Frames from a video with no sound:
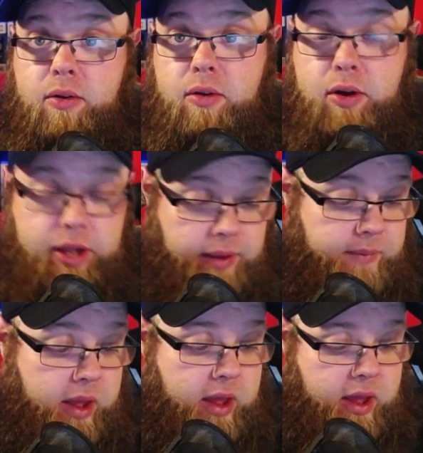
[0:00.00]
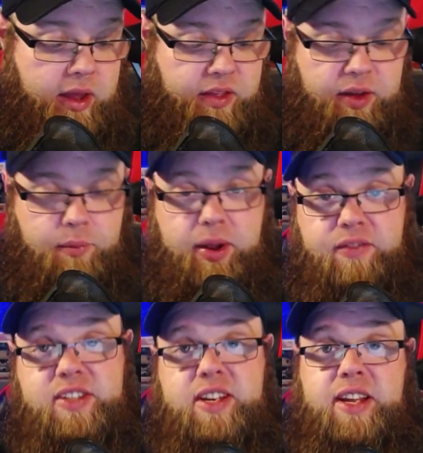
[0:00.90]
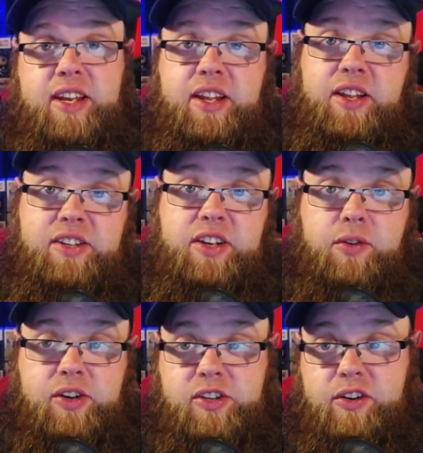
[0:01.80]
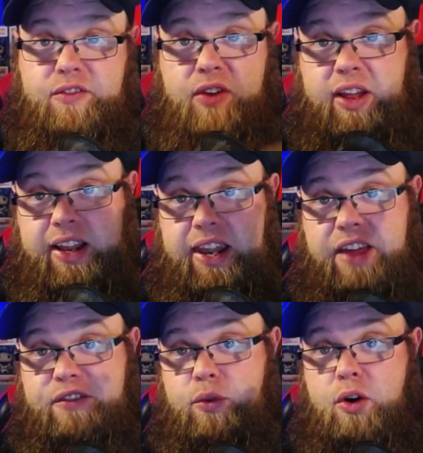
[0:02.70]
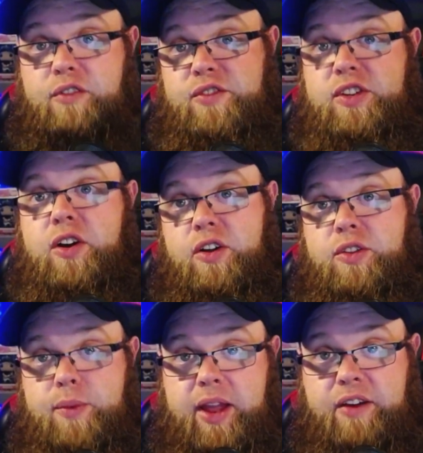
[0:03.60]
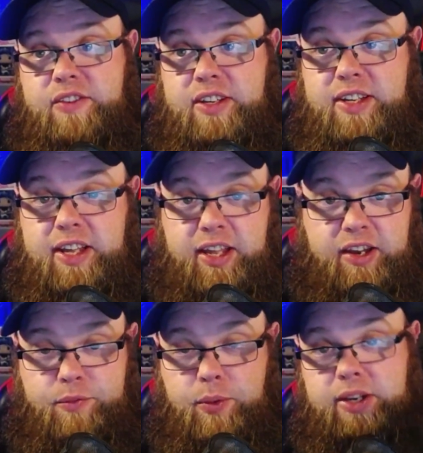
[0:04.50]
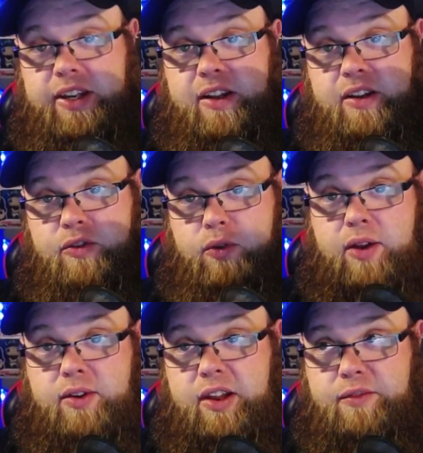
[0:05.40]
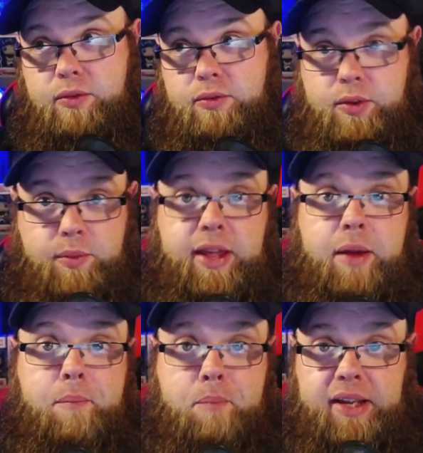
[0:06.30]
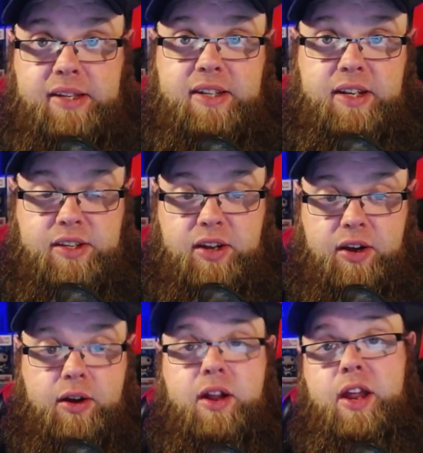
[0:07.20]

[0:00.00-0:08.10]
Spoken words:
Okay, then we have to take into consideration of like level of dirt that we have to dig in. If we dig at the ground level, then we get basic dirt.